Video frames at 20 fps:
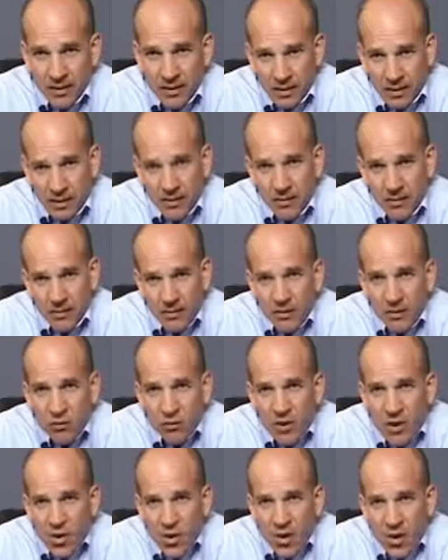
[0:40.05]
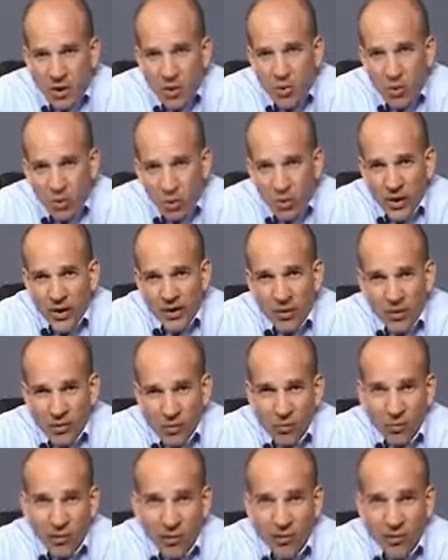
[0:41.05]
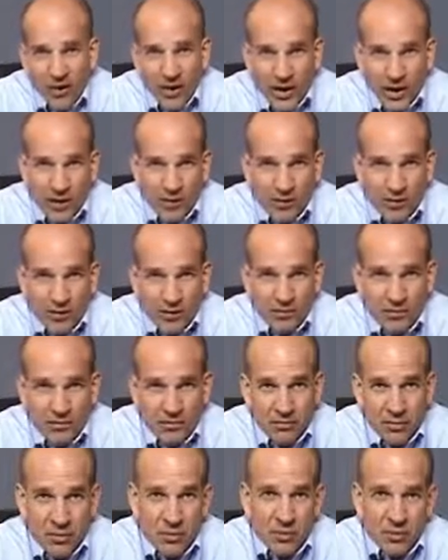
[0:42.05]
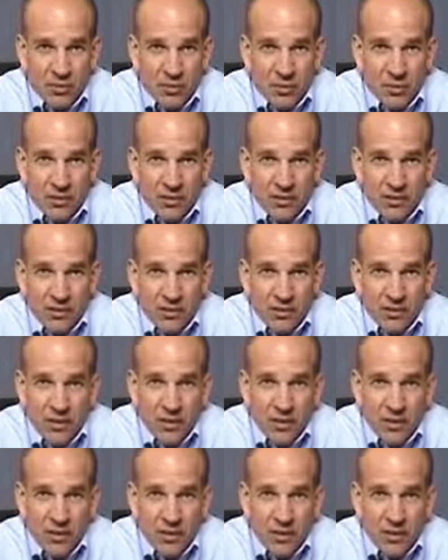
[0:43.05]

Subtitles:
Now, there's really no right or wrong answer with this question.